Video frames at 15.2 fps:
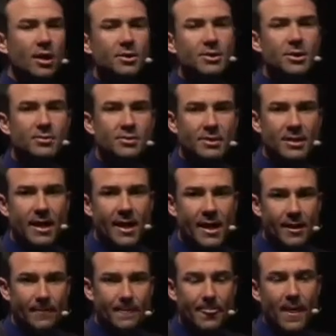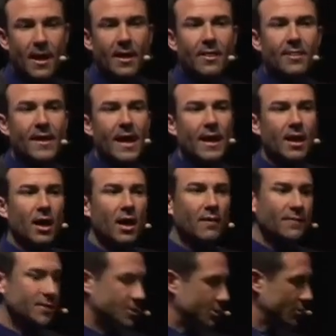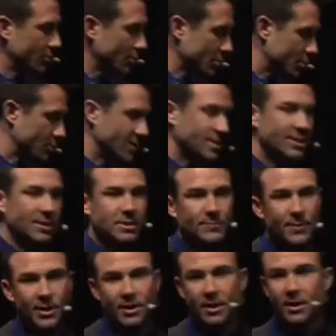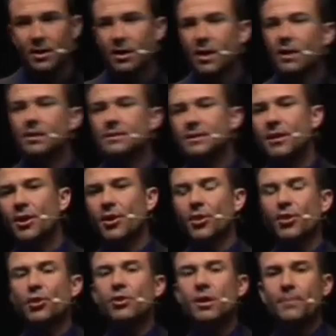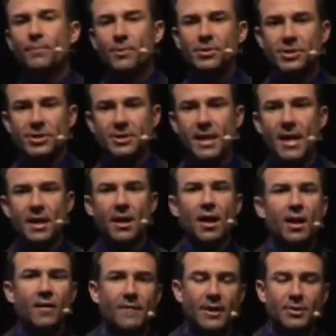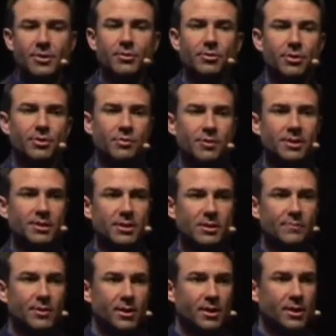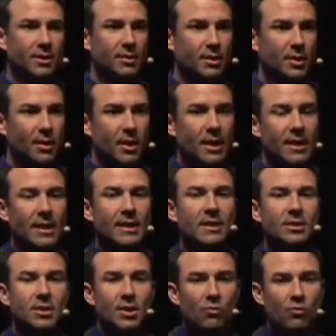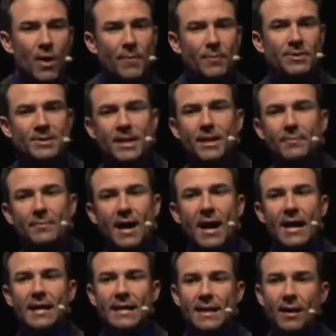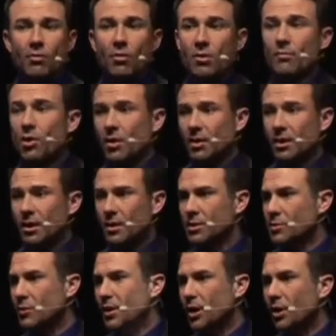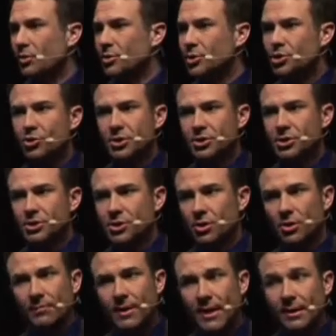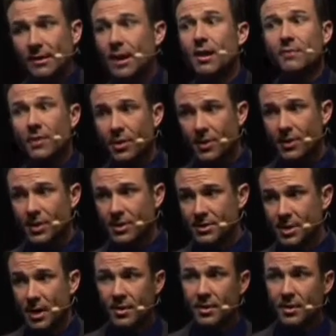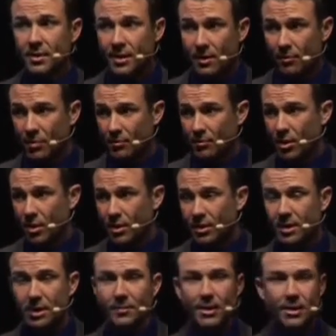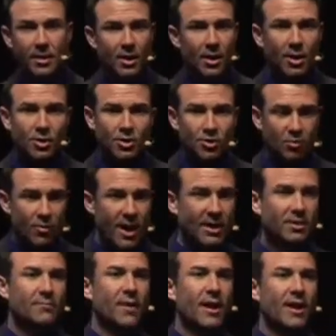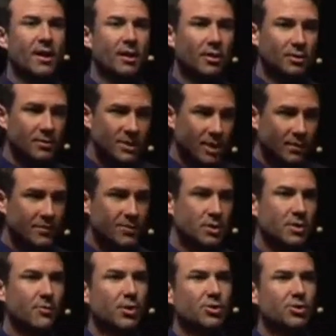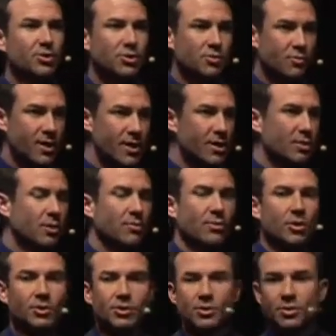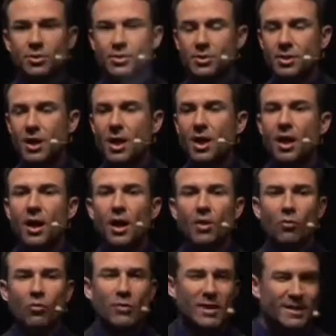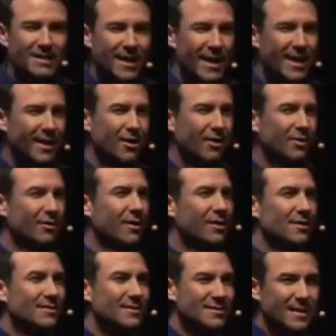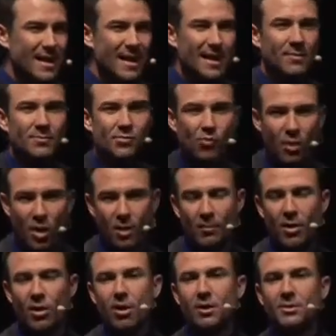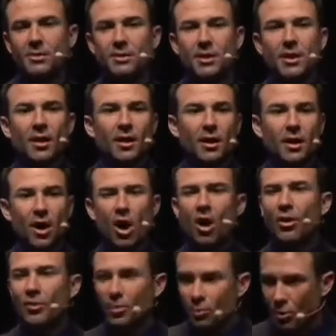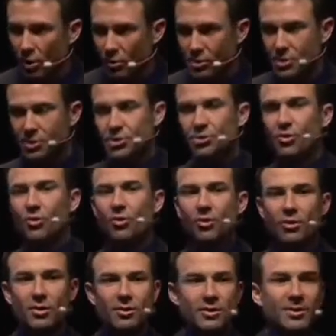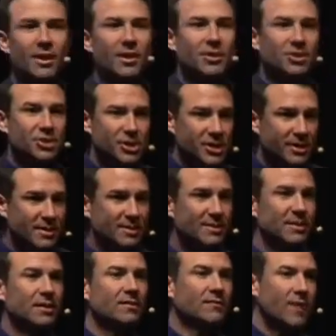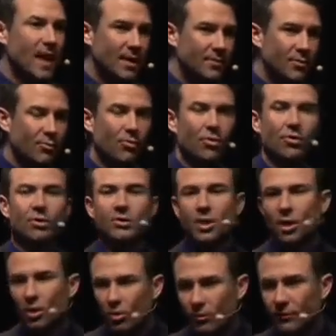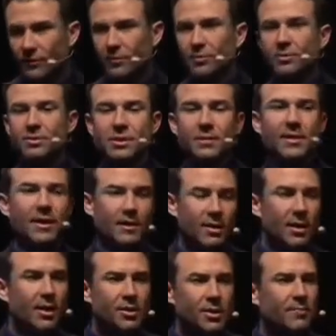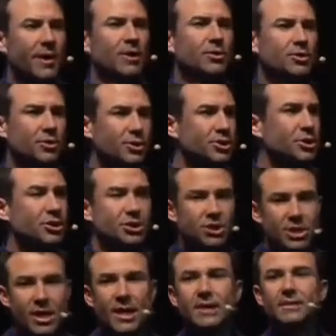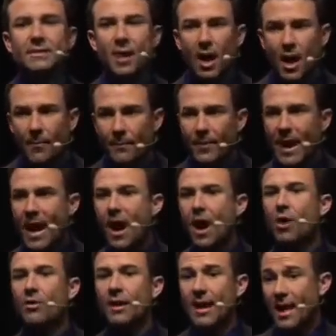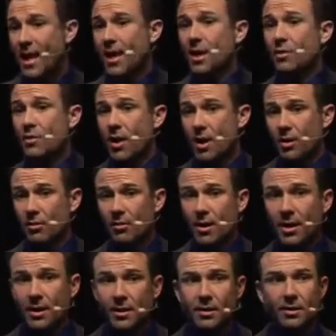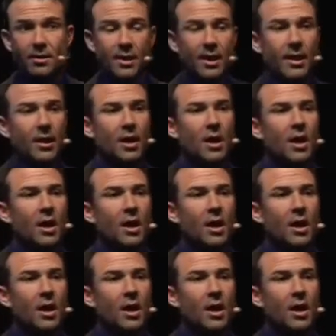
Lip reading: also say that of this $226 billion, let's say that 30% of that $226 billion is represented by network marketing. Because we know nutrition's sold by a lot of other things other than network marketing. I mean, direct mail, television commercials, radio commercials, retail, Sam's, Walmart, all the grocery stores, GNC, Vitamin World, Whole Foods. I mean, you can buy nutrition just about anywhere, right? Okay?